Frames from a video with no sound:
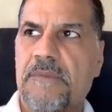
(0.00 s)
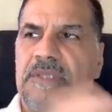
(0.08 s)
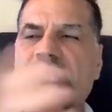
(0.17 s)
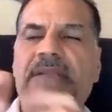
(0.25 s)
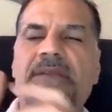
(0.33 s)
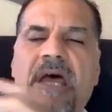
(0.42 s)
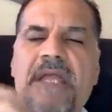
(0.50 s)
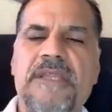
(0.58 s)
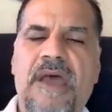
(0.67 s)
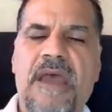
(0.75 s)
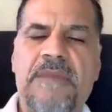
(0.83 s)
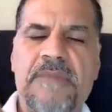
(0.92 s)
But at that
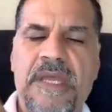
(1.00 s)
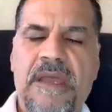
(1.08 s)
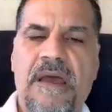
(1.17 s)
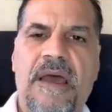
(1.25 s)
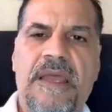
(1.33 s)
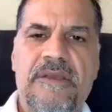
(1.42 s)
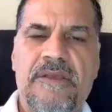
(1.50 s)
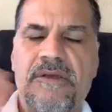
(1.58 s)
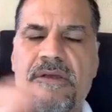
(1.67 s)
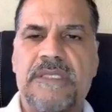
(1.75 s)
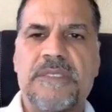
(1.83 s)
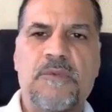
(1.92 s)
time I
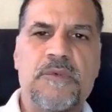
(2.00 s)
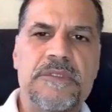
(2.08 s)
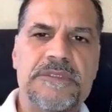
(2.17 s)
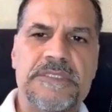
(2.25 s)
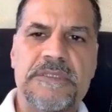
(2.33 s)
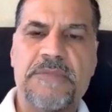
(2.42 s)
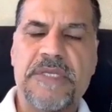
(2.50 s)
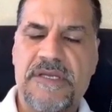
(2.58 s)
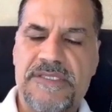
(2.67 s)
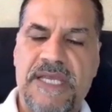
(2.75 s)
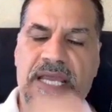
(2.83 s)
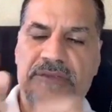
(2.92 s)
cut the water
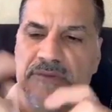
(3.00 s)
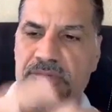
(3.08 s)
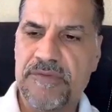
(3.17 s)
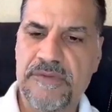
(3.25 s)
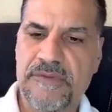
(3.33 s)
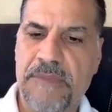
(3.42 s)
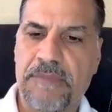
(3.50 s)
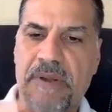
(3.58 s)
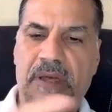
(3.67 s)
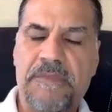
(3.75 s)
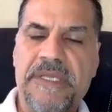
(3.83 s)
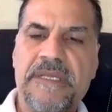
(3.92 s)
because I had to do the
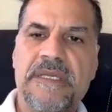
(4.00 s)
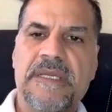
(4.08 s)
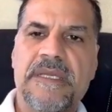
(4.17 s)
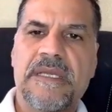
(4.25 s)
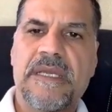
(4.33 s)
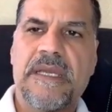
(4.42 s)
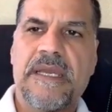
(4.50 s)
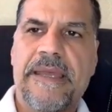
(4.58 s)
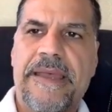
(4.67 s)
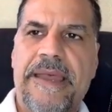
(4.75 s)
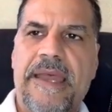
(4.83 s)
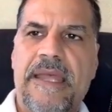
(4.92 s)
plumbing,
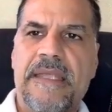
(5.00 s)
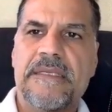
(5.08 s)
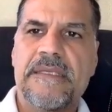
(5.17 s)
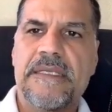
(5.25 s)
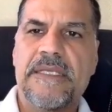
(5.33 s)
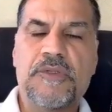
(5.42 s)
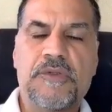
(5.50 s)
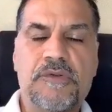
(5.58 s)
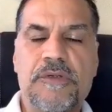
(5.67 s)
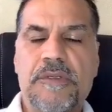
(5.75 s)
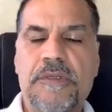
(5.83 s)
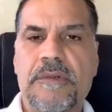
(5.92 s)
and it
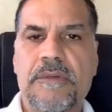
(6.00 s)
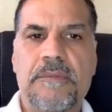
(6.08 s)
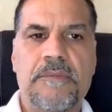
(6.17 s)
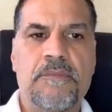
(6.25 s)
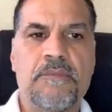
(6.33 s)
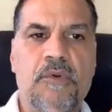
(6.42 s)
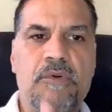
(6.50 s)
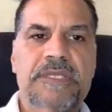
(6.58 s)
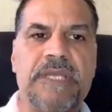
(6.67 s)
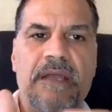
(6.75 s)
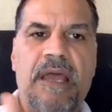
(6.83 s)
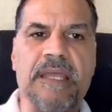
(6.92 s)
took more
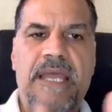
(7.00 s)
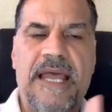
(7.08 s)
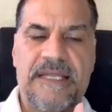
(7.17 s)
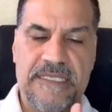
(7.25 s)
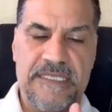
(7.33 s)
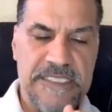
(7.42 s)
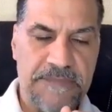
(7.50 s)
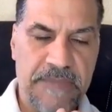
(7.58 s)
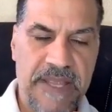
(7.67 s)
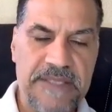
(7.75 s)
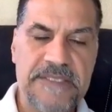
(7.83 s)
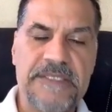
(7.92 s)
than I
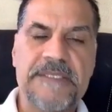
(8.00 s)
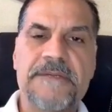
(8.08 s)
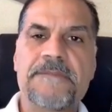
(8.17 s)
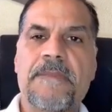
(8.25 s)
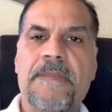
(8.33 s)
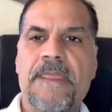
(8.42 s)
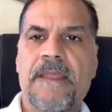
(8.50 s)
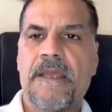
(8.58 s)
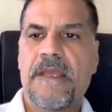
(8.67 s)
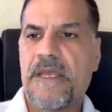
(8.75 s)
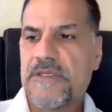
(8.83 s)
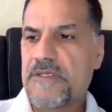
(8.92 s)
anticipated.
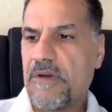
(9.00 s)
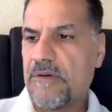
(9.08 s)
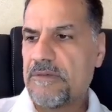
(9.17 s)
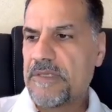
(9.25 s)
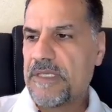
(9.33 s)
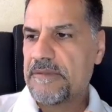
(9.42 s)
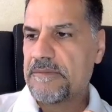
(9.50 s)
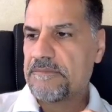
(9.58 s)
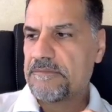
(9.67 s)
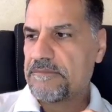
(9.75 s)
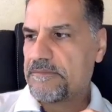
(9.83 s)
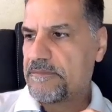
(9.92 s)
So
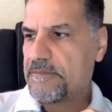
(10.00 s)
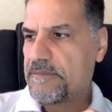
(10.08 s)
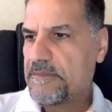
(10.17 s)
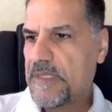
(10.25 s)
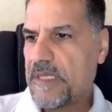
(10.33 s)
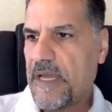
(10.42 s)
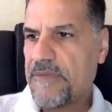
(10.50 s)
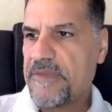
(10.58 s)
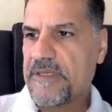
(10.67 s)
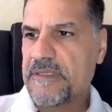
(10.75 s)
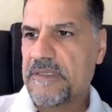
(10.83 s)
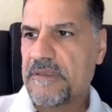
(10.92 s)
I
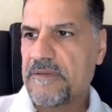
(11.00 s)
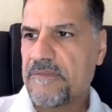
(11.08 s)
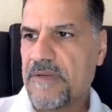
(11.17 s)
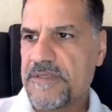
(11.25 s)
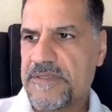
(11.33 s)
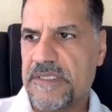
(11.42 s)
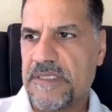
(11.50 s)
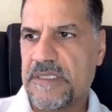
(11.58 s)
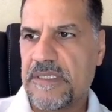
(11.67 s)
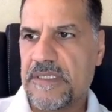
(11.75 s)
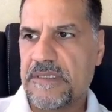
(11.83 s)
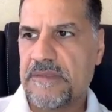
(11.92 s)
think it was
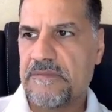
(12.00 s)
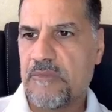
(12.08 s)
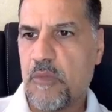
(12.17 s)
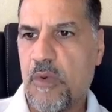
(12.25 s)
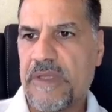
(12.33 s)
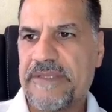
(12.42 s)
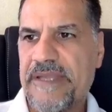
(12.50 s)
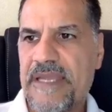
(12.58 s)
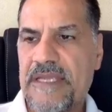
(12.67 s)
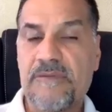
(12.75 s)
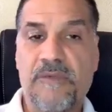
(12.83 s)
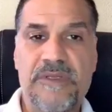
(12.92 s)
in 1
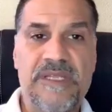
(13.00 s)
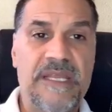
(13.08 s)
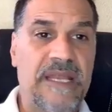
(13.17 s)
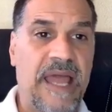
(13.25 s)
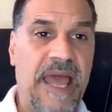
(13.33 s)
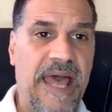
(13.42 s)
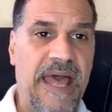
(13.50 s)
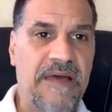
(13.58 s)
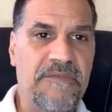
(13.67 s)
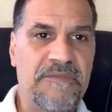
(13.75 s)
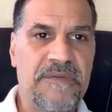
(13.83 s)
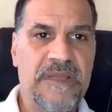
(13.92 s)
day and a
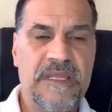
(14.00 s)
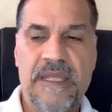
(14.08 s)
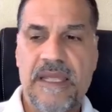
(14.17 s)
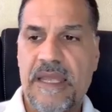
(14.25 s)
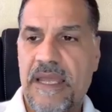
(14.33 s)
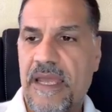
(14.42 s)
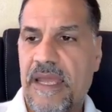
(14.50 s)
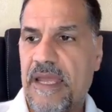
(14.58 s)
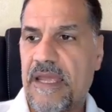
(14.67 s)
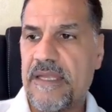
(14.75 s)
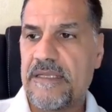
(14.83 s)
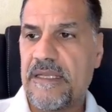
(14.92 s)
half,
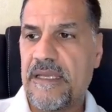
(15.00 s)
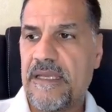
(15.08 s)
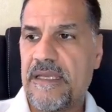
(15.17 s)
and